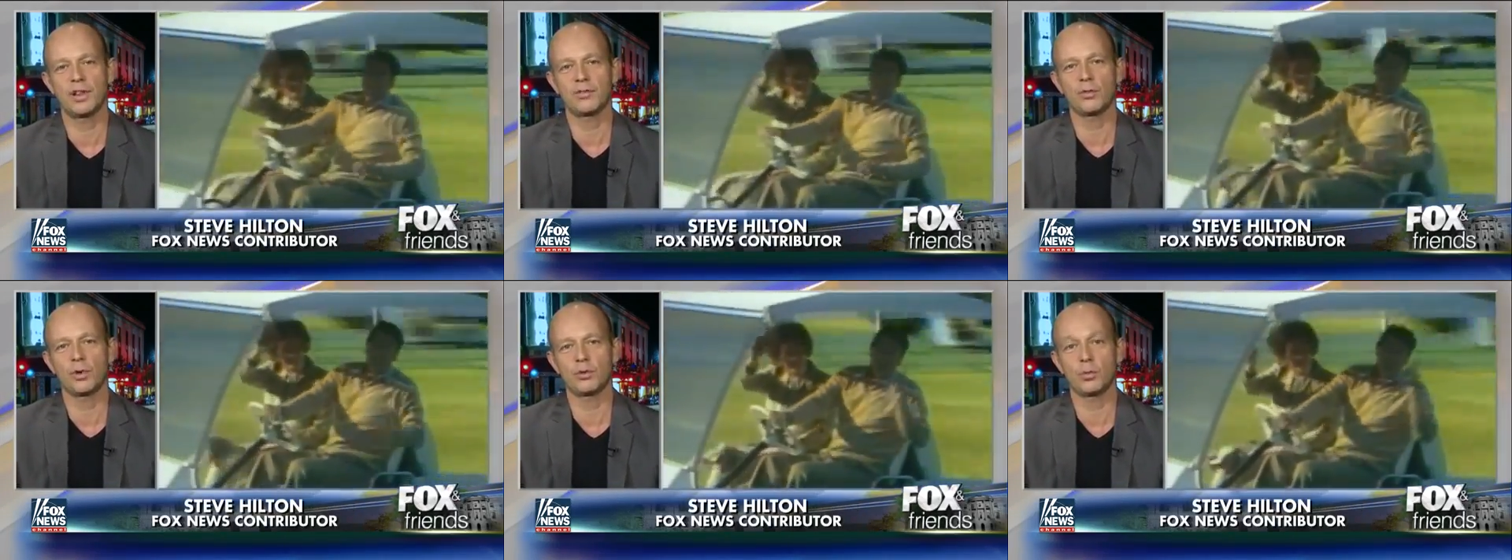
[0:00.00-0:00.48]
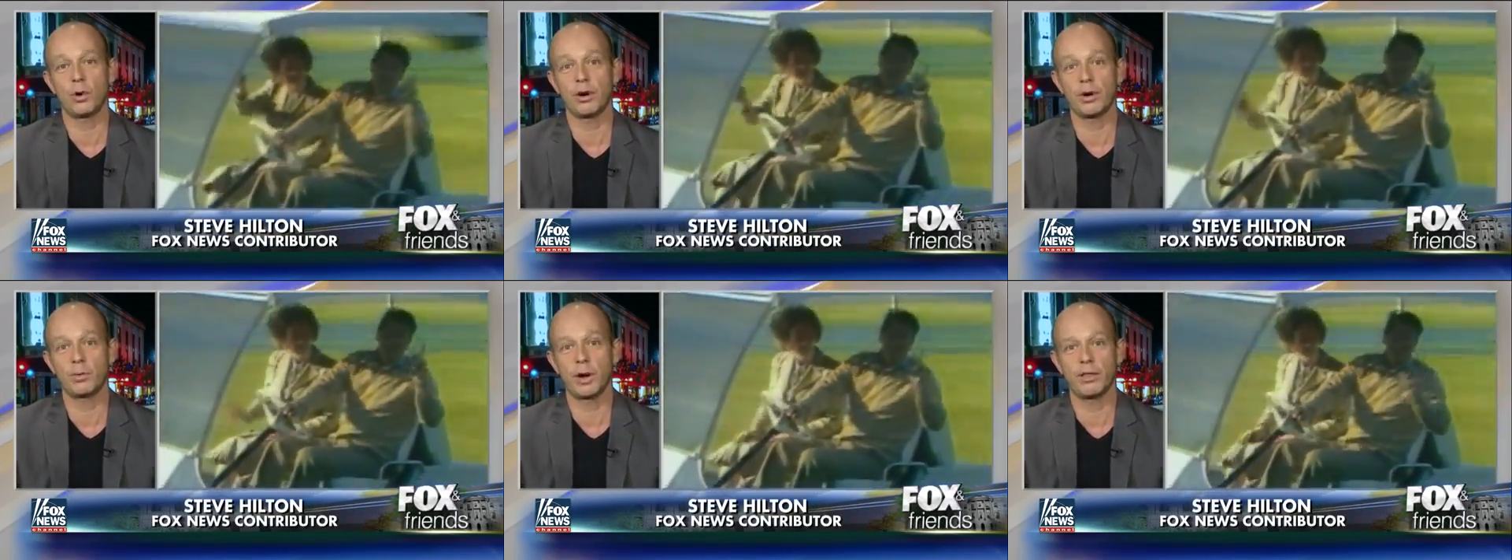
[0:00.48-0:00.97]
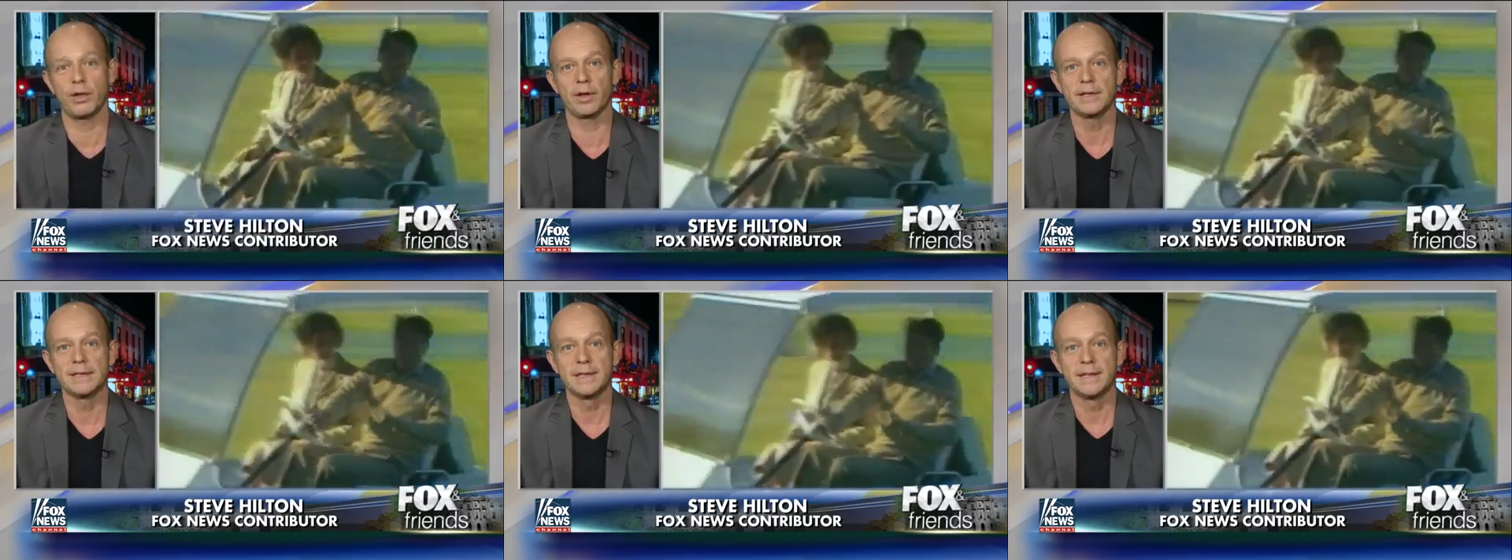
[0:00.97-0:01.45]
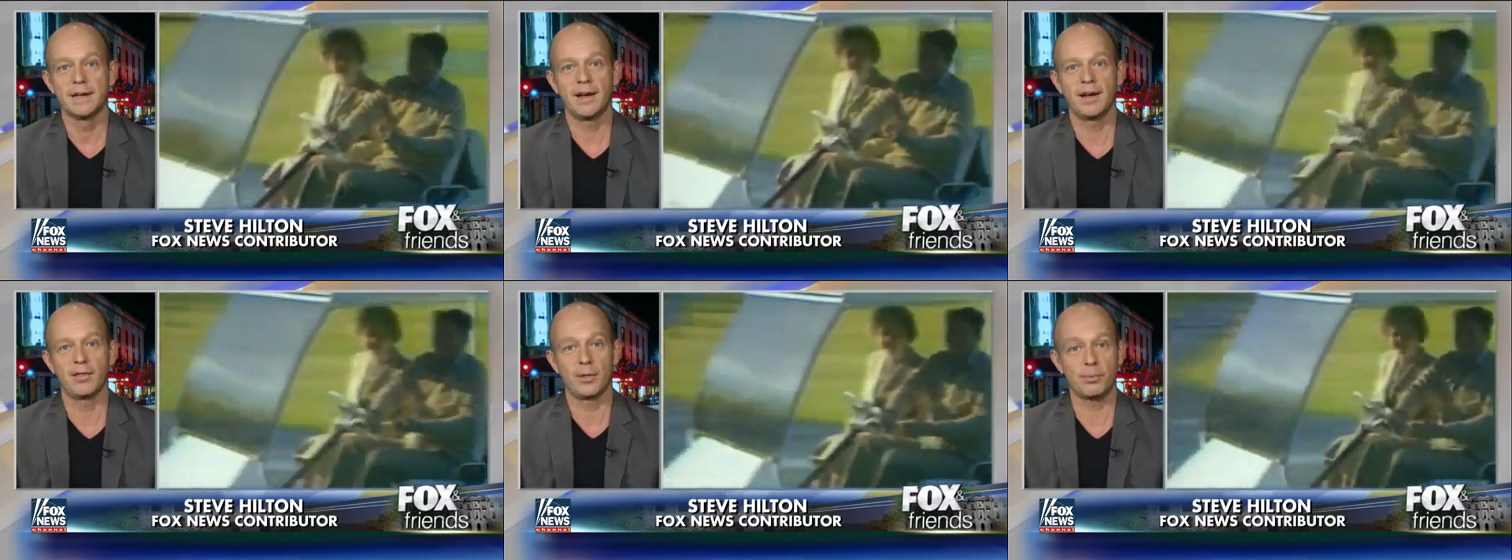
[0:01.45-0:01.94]
They've always worried whether,
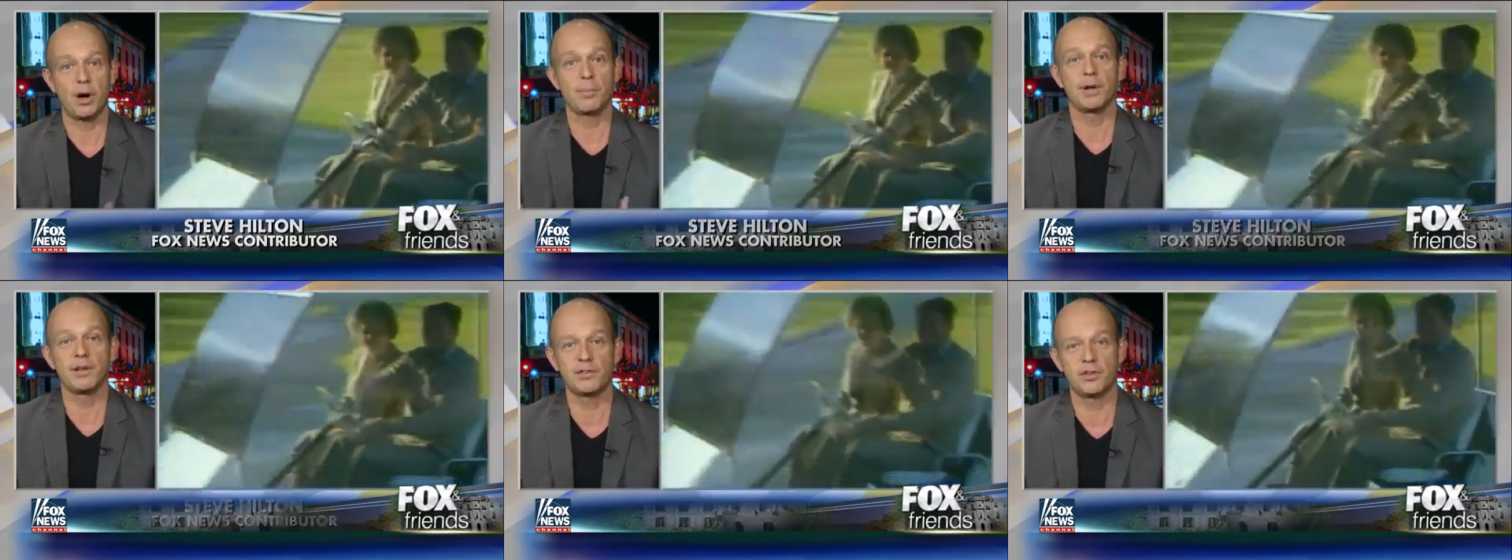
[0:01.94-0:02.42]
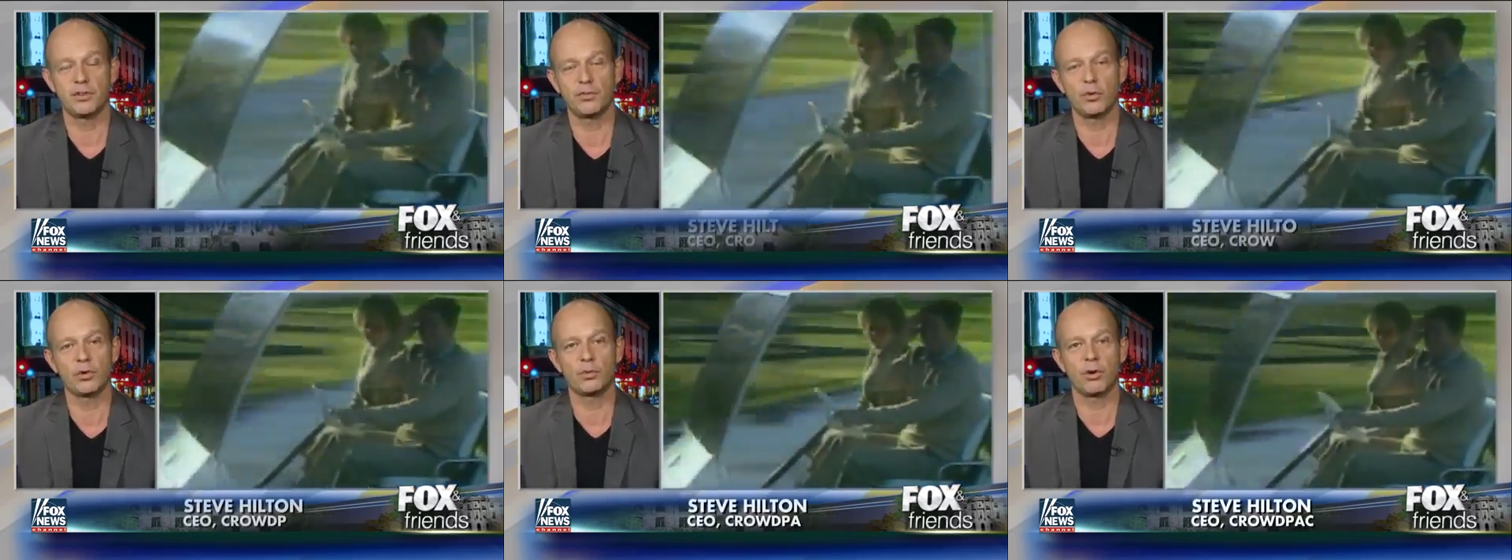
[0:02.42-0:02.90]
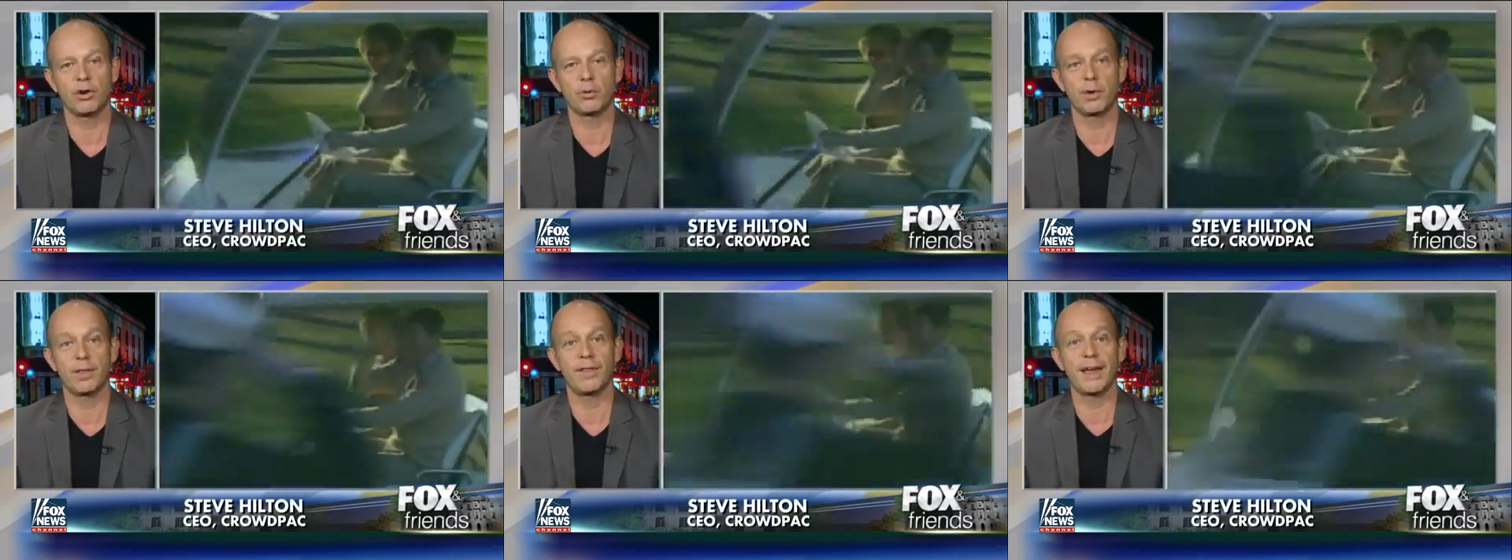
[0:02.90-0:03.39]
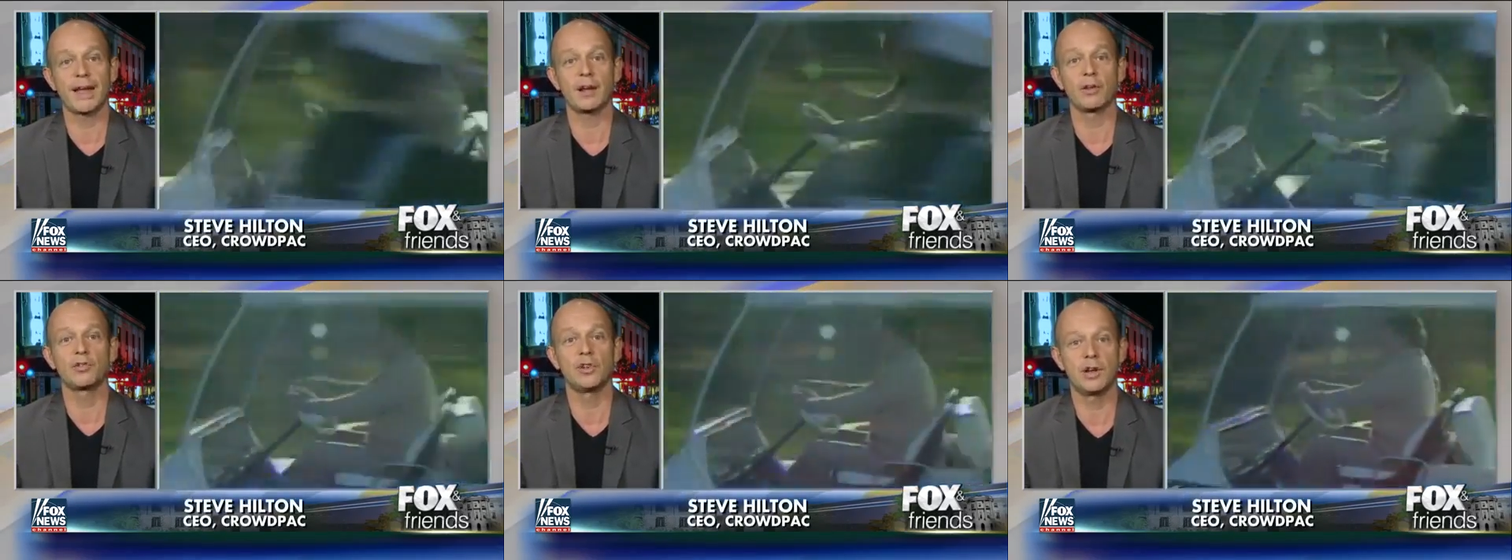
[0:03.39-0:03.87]
the prime ministers have always worried whether they're
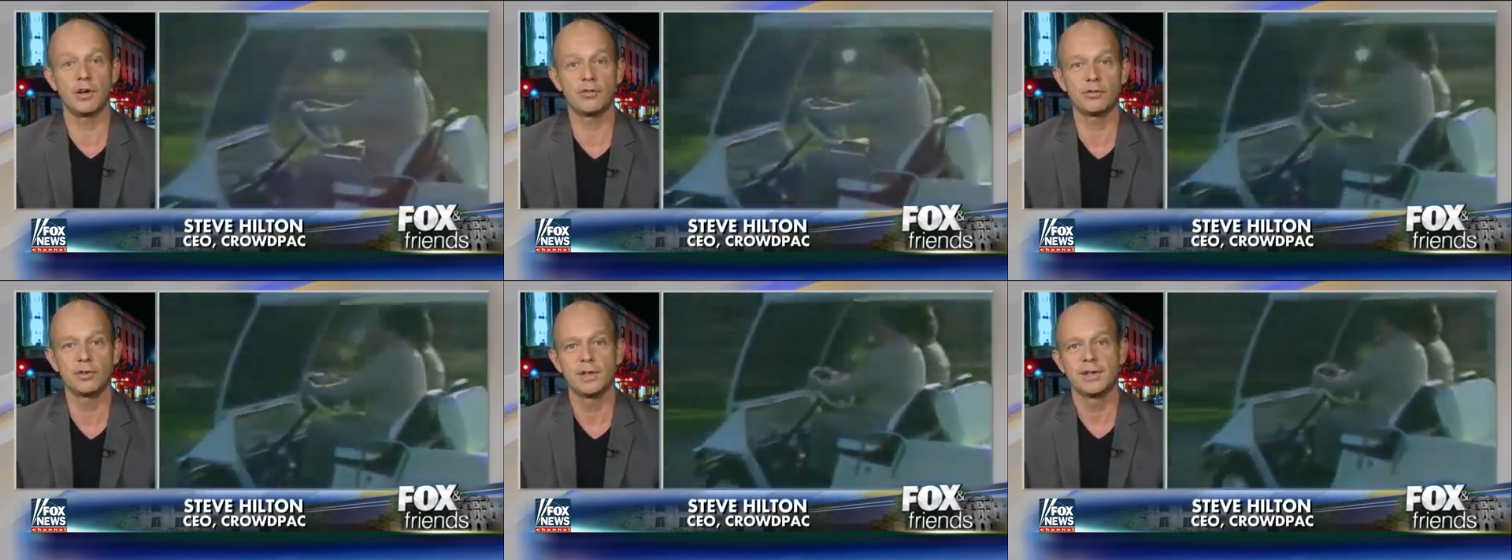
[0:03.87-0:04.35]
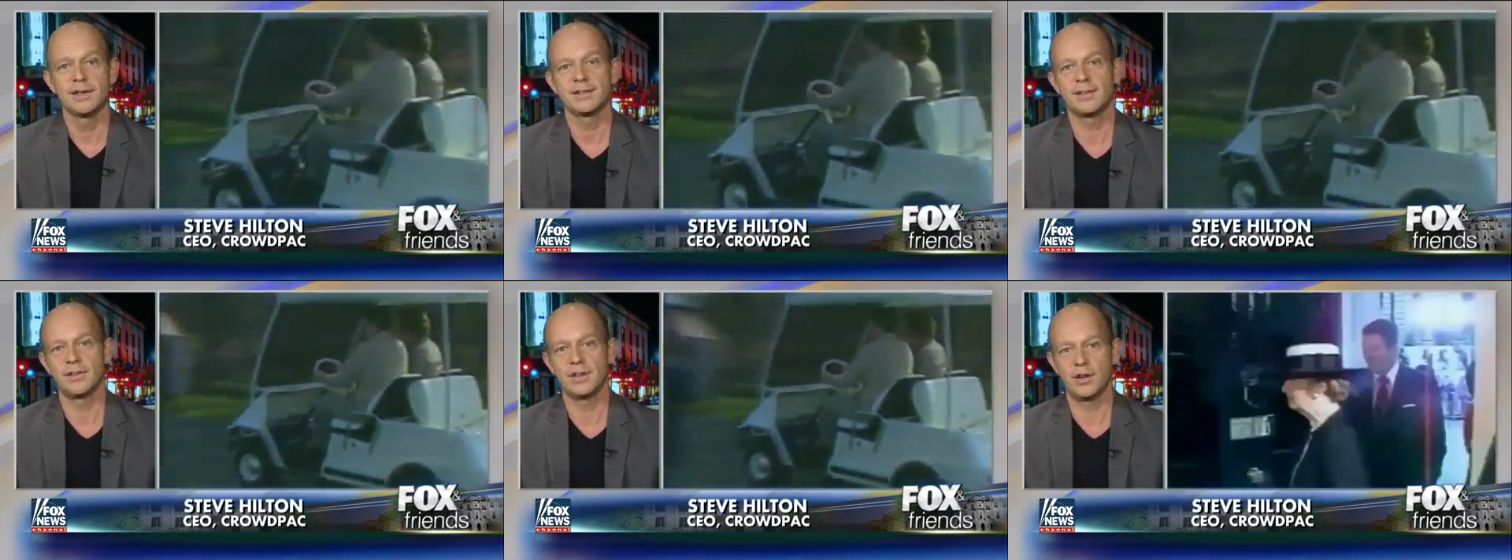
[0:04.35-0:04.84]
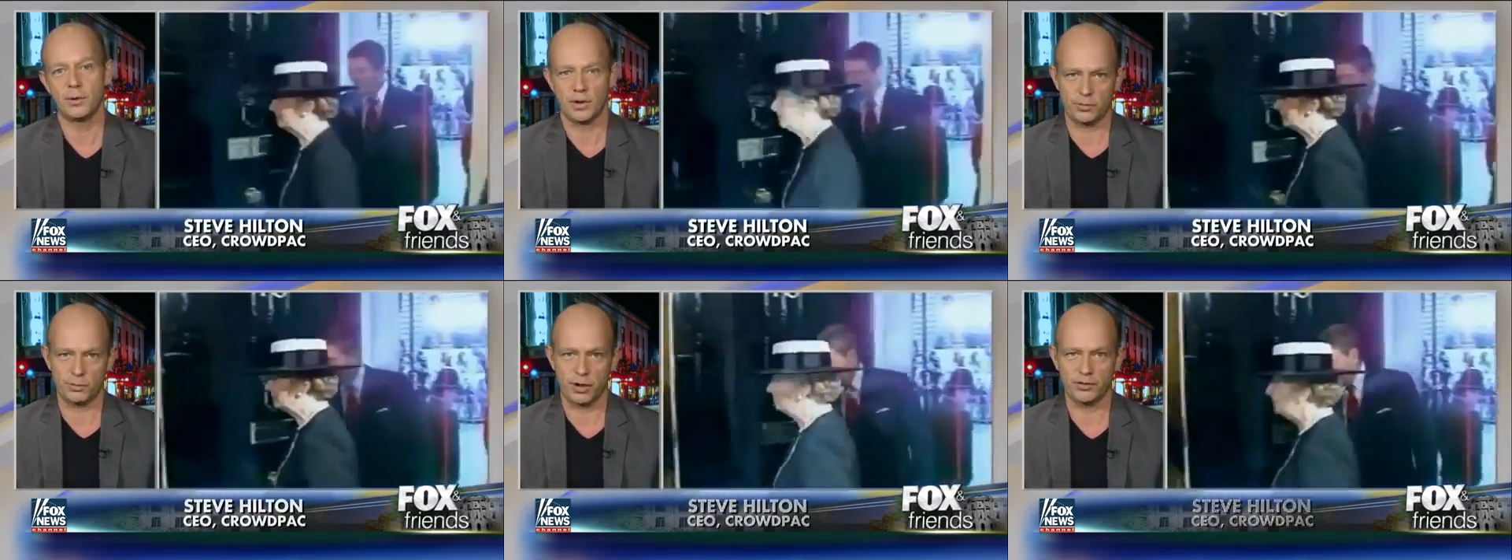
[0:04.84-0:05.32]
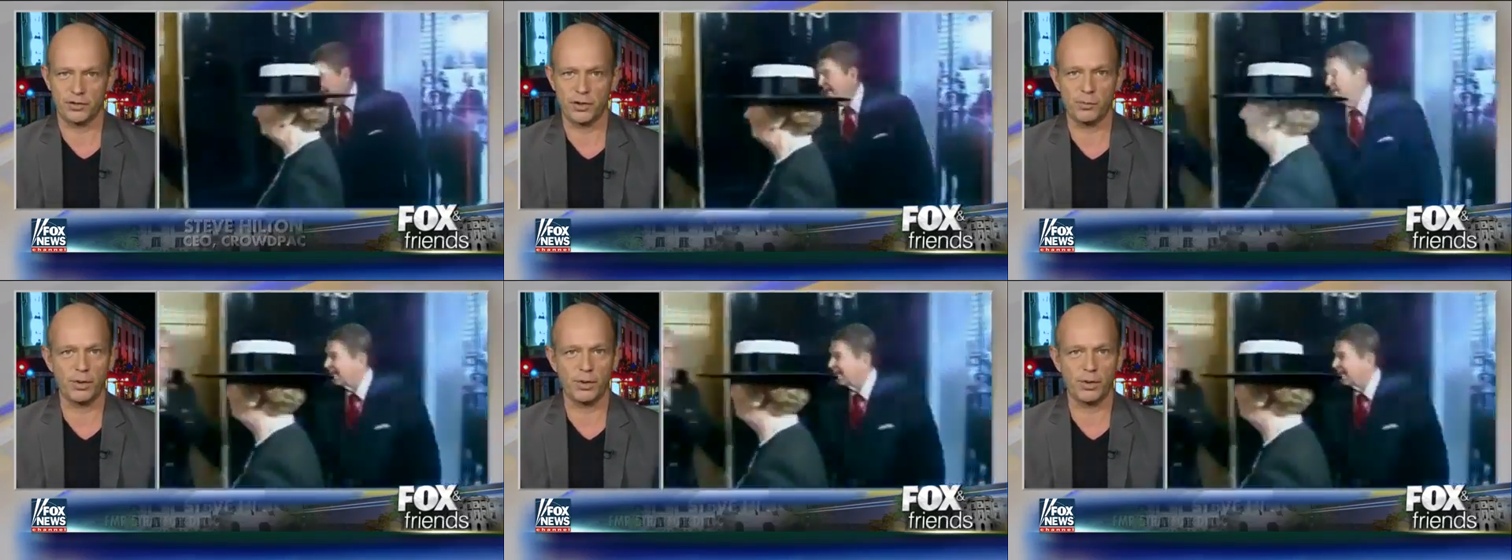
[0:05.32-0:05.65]
close enough to the US president,